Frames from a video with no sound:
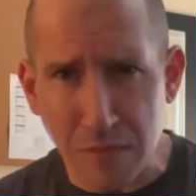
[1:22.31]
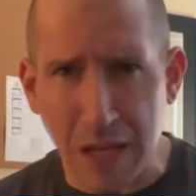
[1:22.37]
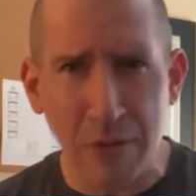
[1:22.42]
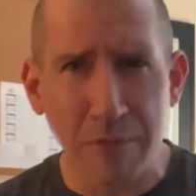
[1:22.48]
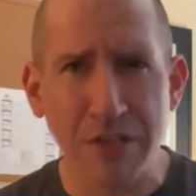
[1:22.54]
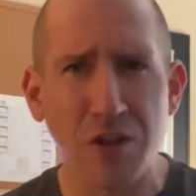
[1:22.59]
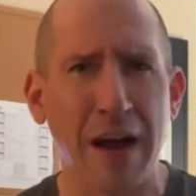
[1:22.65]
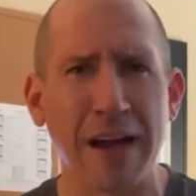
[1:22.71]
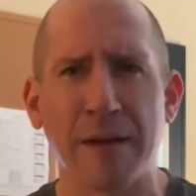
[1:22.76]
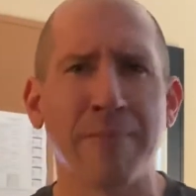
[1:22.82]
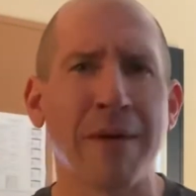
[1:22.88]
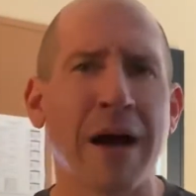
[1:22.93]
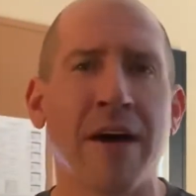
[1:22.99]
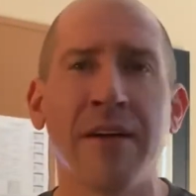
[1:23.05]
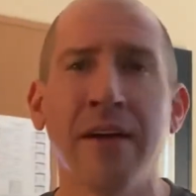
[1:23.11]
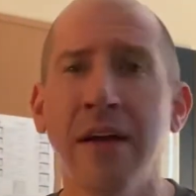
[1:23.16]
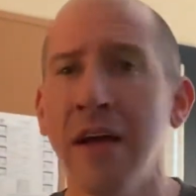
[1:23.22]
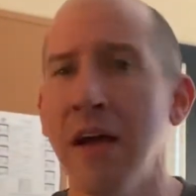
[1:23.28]
We talk
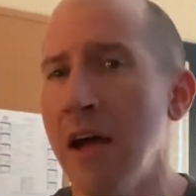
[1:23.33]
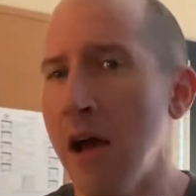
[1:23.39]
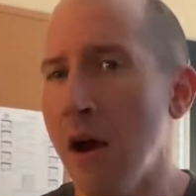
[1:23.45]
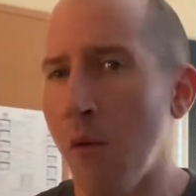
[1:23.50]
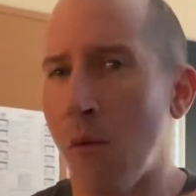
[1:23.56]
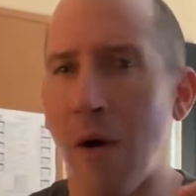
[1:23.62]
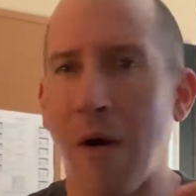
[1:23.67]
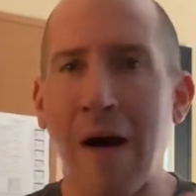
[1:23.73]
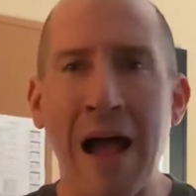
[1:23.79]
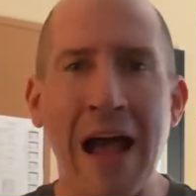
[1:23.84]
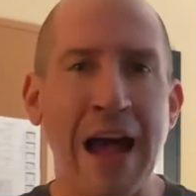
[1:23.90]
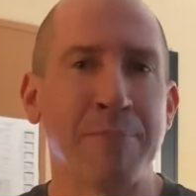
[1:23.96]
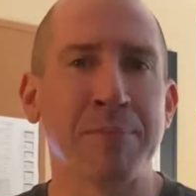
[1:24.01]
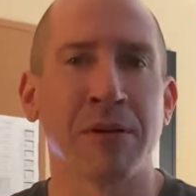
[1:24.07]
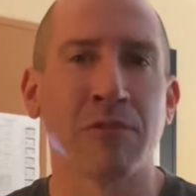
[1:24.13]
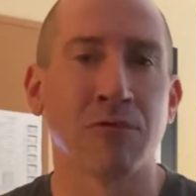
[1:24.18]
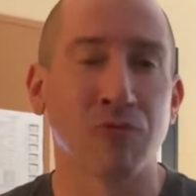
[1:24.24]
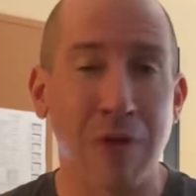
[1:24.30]
about,
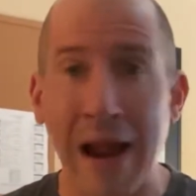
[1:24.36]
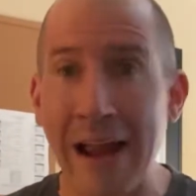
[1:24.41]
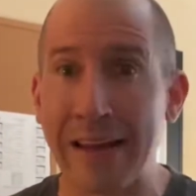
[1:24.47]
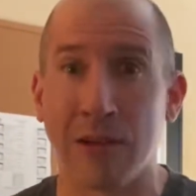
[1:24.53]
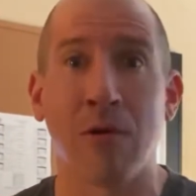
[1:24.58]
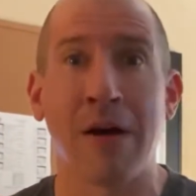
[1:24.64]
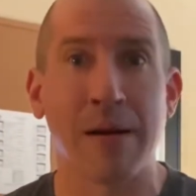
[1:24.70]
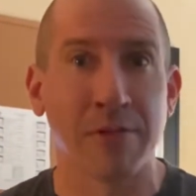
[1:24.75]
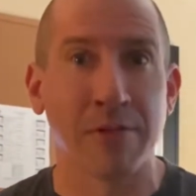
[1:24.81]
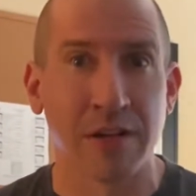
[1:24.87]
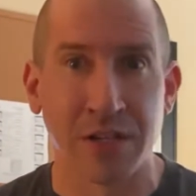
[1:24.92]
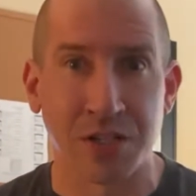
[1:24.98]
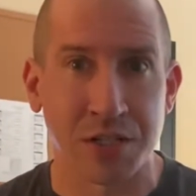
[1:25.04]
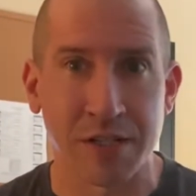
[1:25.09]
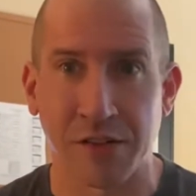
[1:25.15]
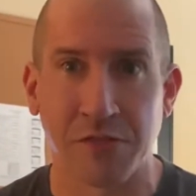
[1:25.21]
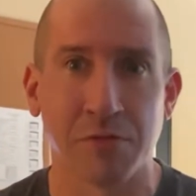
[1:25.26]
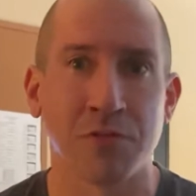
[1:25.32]
radical
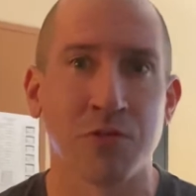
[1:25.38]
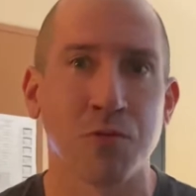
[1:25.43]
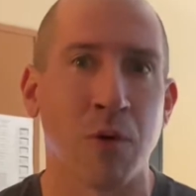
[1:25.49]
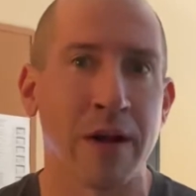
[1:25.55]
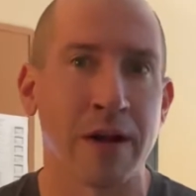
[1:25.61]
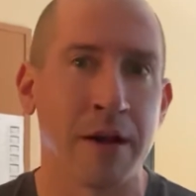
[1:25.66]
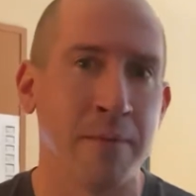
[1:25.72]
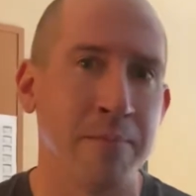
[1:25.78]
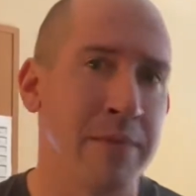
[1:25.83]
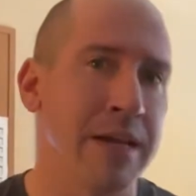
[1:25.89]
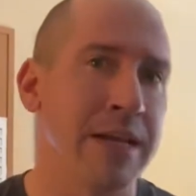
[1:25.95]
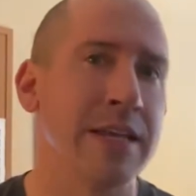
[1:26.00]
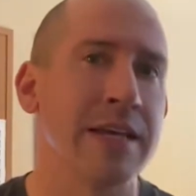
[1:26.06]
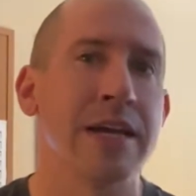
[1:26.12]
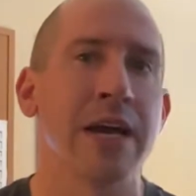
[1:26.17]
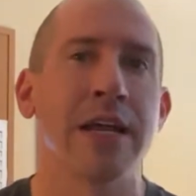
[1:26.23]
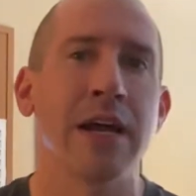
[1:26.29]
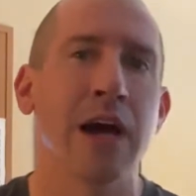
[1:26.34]
abolitionists, which want
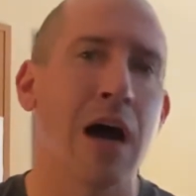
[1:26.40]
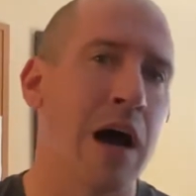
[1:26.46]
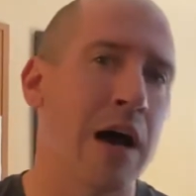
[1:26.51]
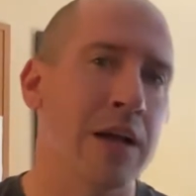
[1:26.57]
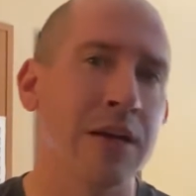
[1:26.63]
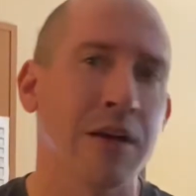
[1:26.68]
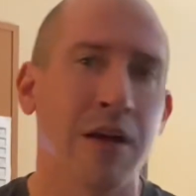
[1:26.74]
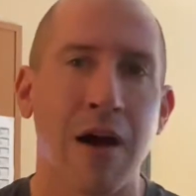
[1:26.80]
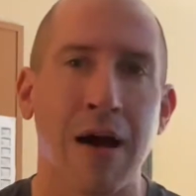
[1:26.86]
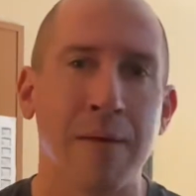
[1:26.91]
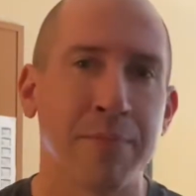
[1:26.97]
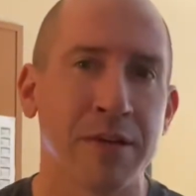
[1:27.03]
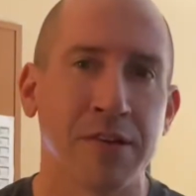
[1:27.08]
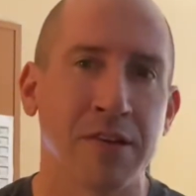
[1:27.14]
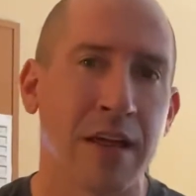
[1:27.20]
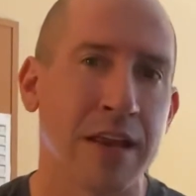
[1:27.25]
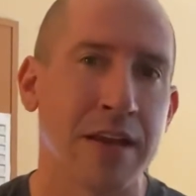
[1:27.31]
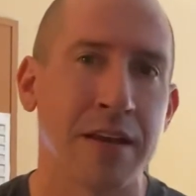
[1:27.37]
immediate,
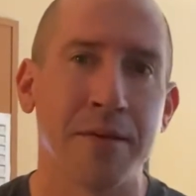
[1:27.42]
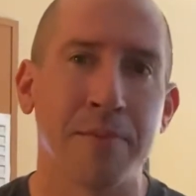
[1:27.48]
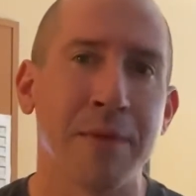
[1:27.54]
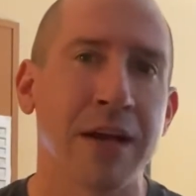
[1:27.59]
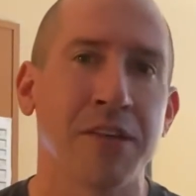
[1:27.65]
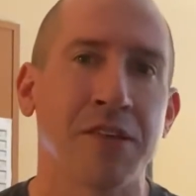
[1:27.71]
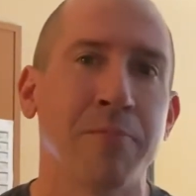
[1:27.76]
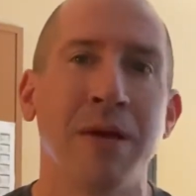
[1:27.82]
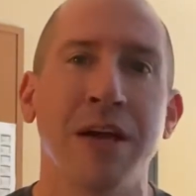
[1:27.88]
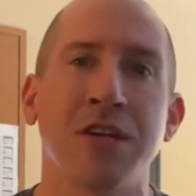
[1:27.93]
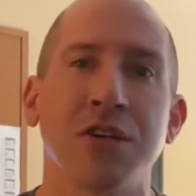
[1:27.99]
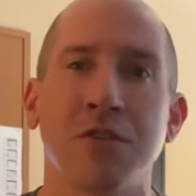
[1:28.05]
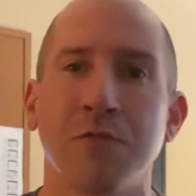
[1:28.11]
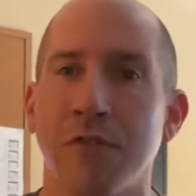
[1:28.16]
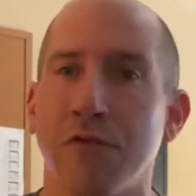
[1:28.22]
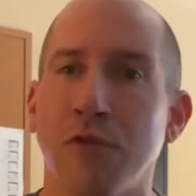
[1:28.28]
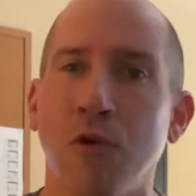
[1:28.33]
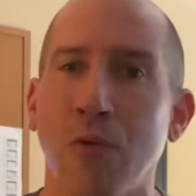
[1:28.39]
uncompensated emancipation
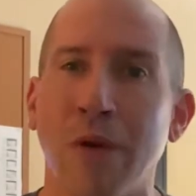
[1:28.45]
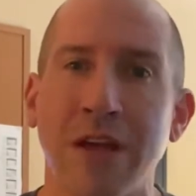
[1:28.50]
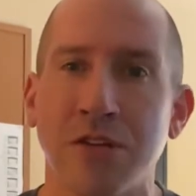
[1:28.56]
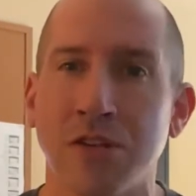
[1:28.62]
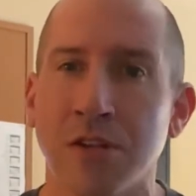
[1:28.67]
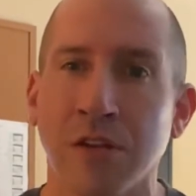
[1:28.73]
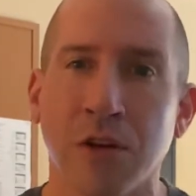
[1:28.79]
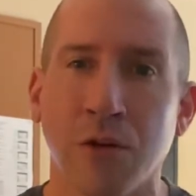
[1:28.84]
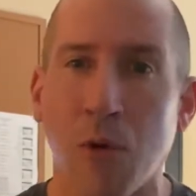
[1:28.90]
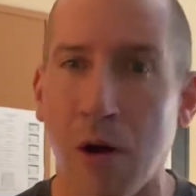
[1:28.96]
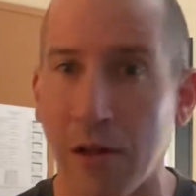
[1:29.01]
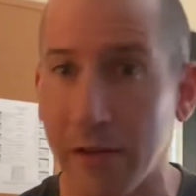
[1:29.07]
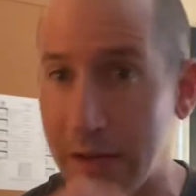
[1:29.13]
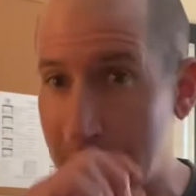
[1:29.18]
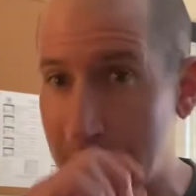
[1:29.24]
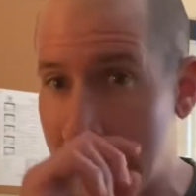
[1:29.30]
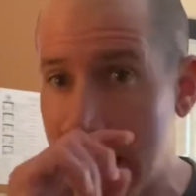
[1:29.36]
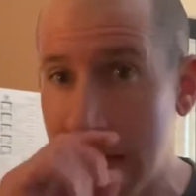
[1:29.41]
with full racial equality,